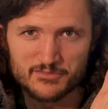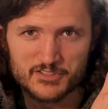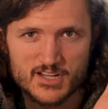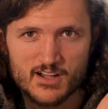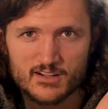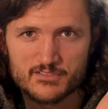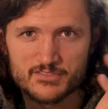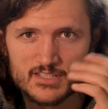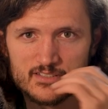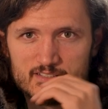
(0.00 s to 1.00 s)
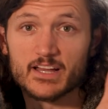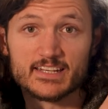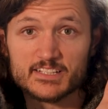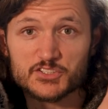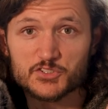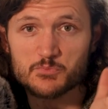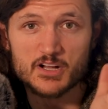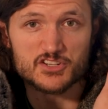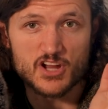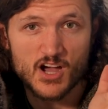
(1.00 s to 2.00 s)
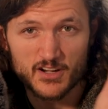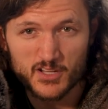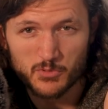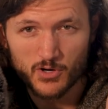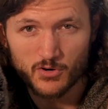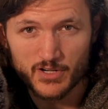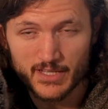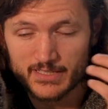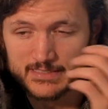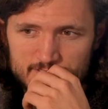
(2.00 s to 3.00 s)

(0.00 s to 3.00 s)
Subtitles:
photography. I didn't do much audio recording,